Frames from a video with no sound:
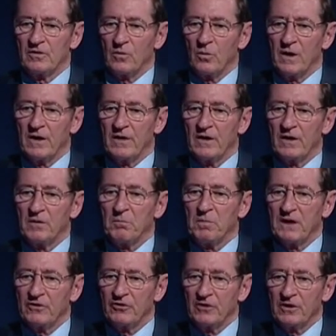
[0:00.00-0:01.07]
weather,
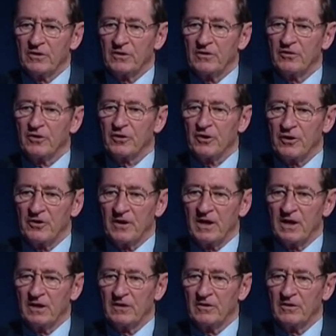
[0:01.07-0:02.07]
budget, security.